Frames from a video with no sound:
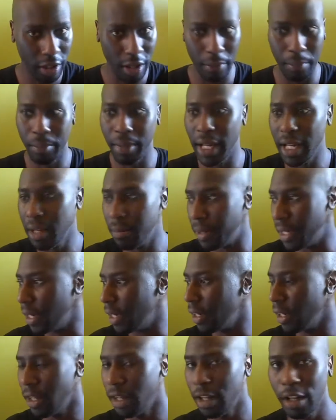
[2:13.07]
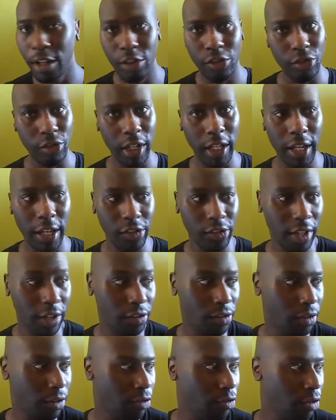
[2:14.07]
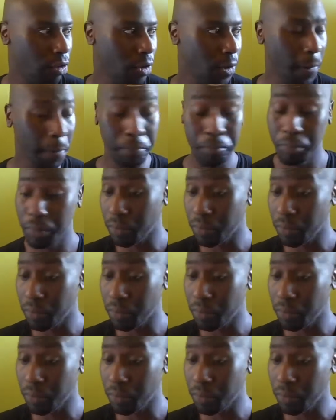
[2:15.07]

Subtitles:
a baby, to realise that's not true.